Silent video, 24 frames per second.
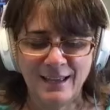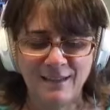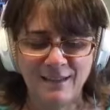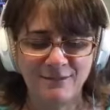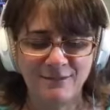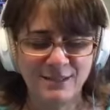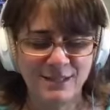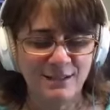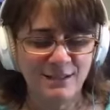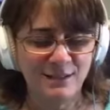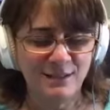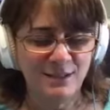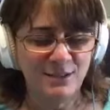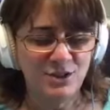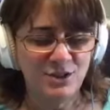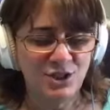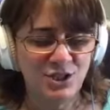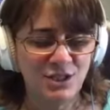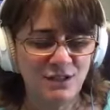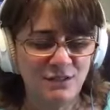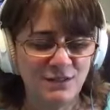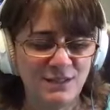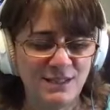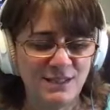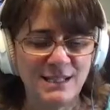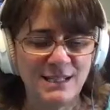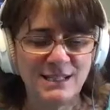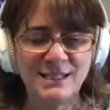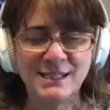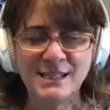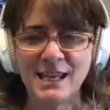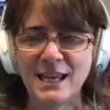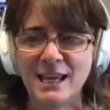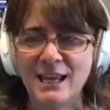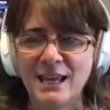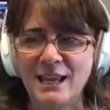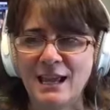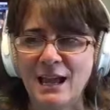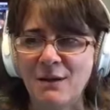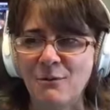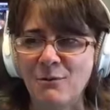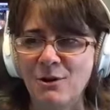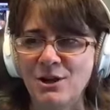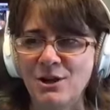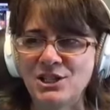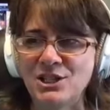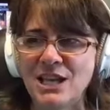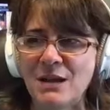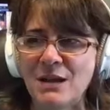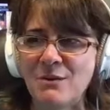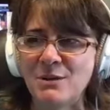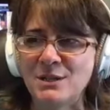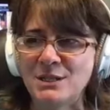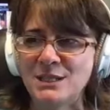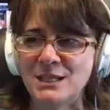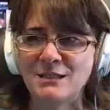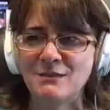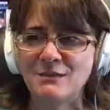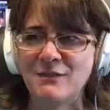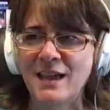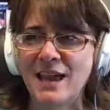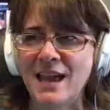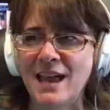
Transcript: I've seen you the gifs that say, I so wish I youthful. was